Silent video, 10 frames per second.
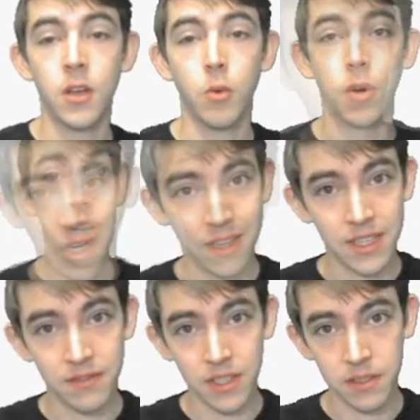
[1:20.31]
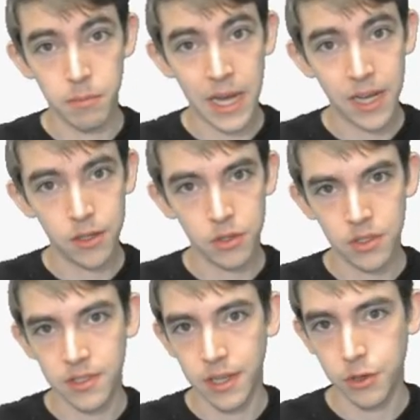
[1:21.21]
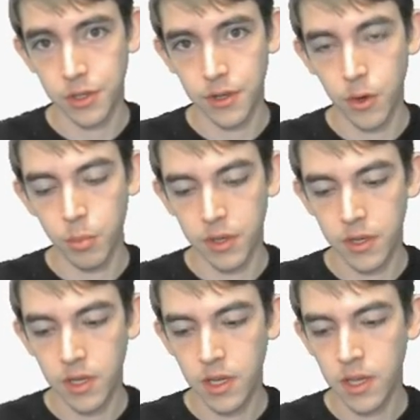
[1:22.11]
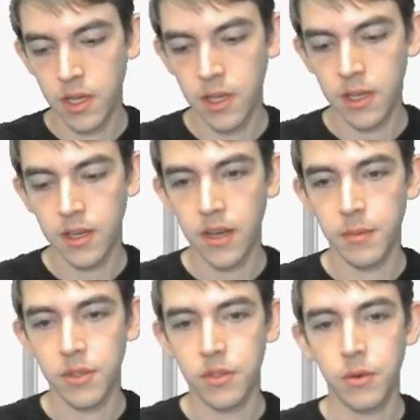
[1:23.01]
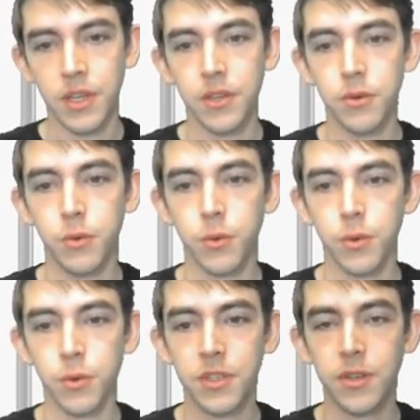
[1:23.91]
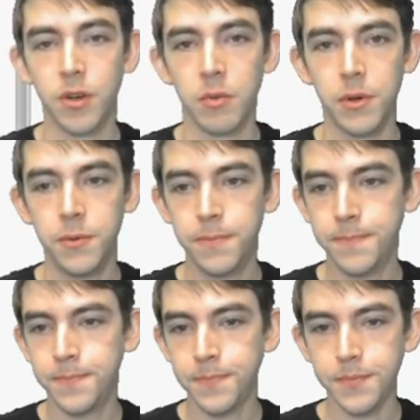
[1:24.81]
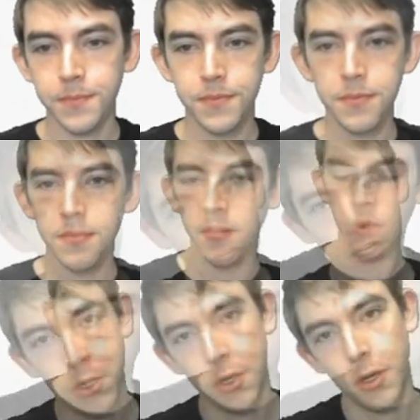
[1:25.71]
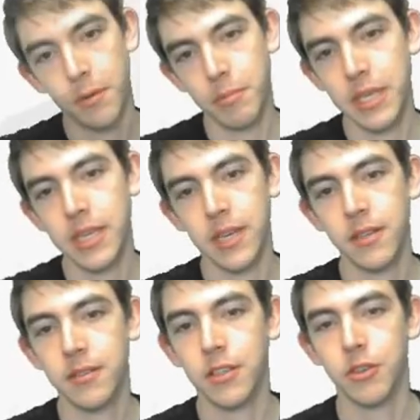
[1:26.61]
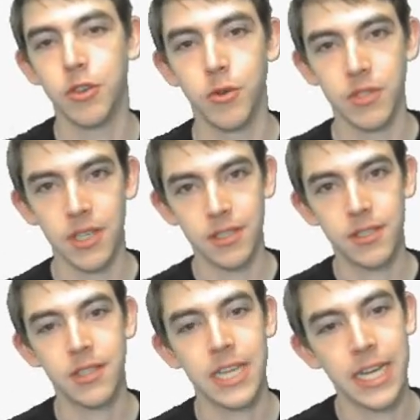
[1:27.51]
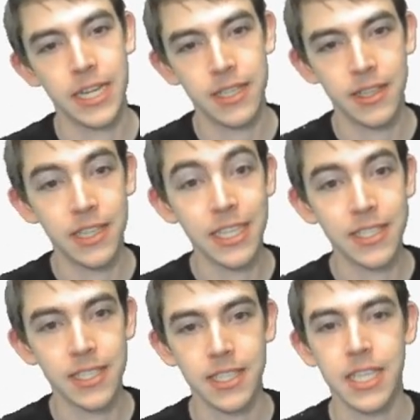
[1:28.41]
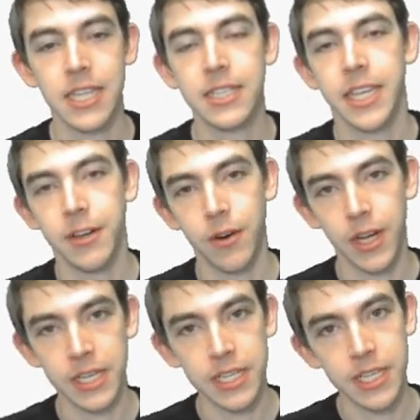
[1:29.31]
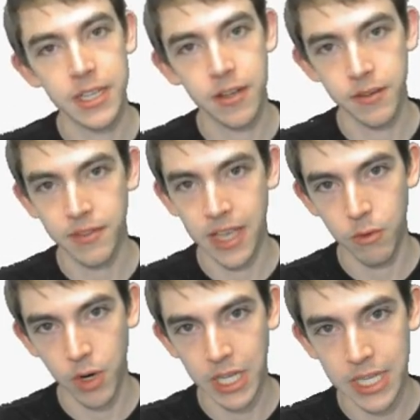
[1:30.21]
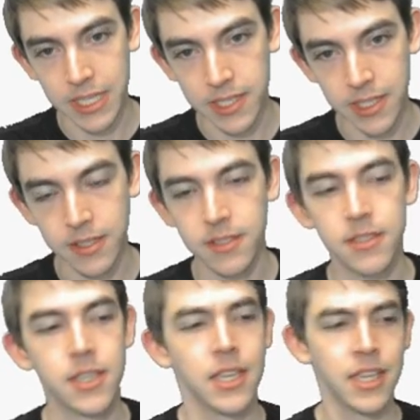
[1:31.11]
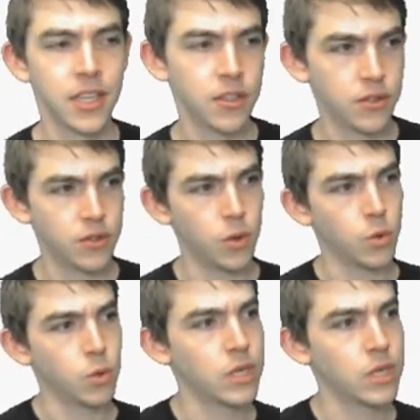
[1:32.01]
we're going to leave this bash session open, come into a new root terminal, docker ps shows us that this is the container ID of that running instance. So